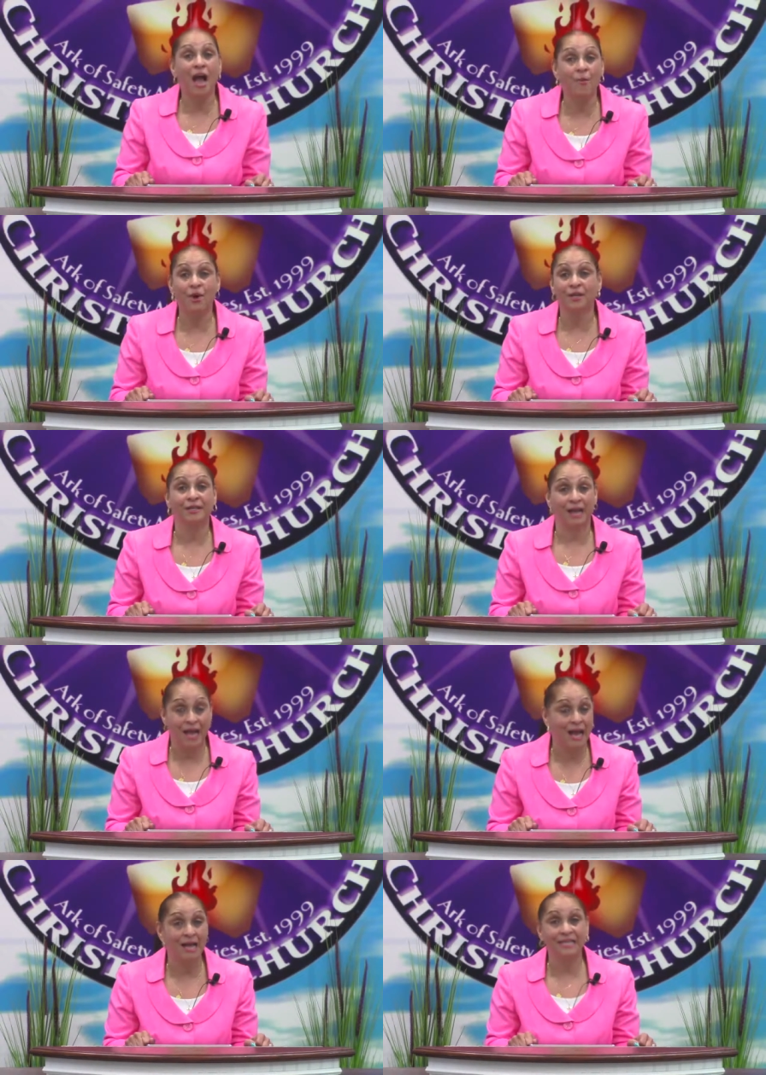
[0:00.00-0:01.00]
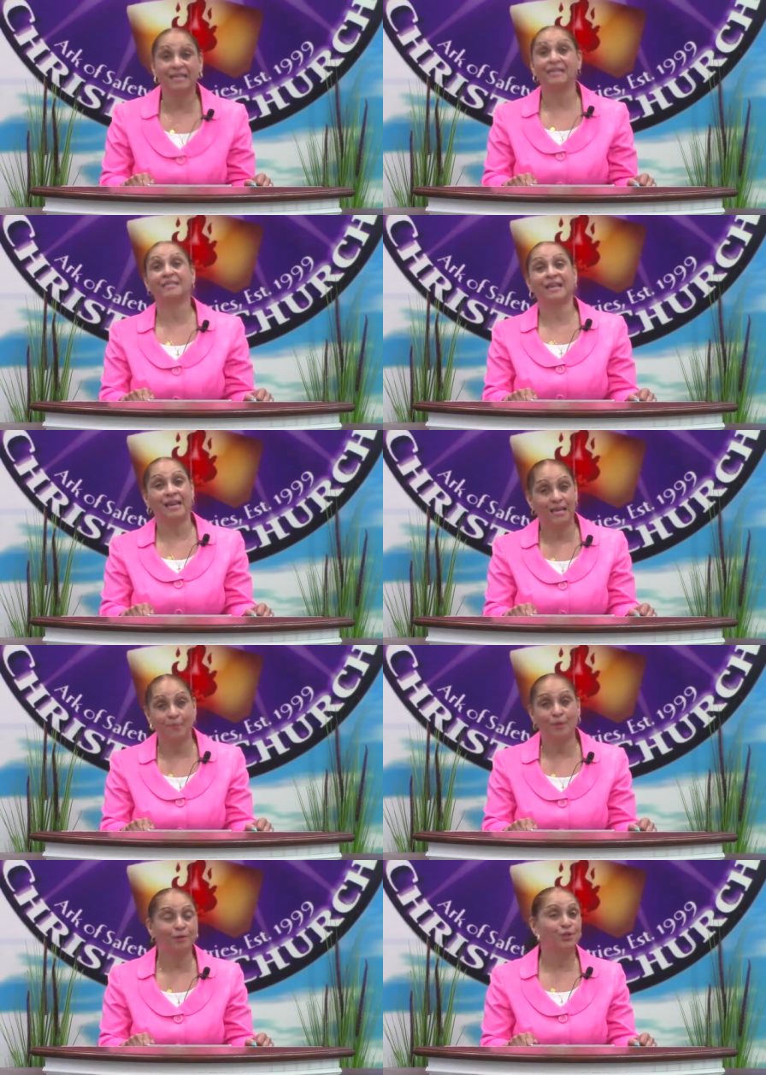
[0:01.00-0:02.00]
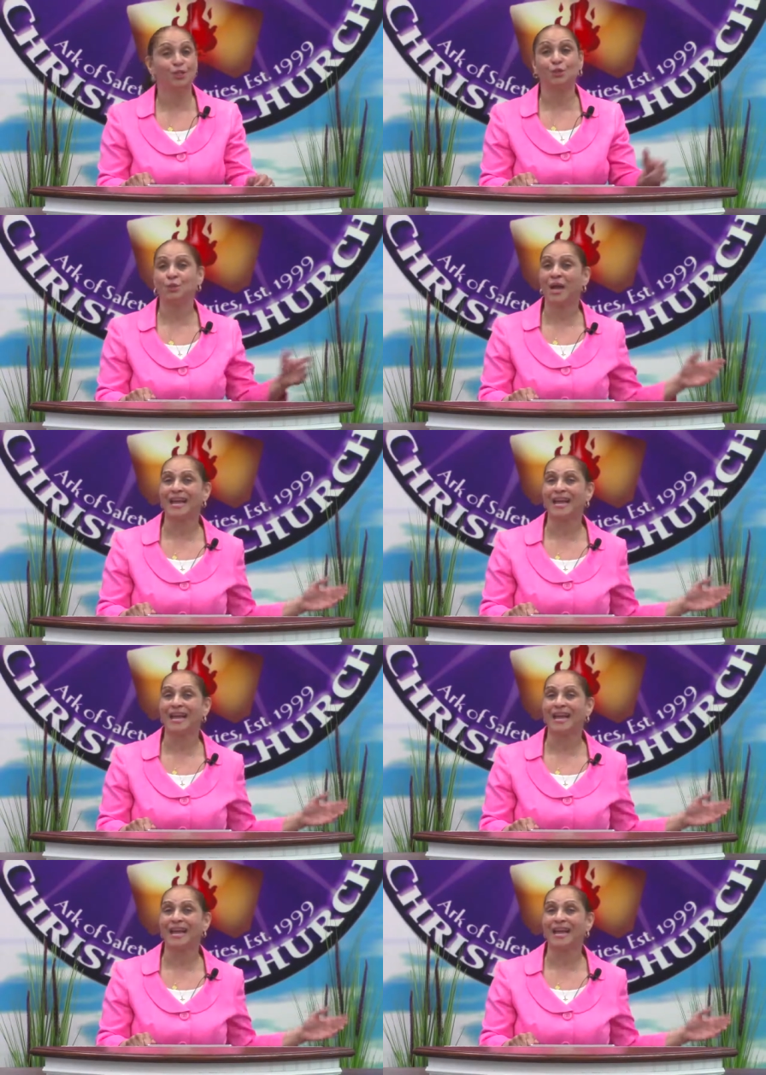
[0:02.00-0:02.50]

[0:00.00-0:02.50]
Our God is able to do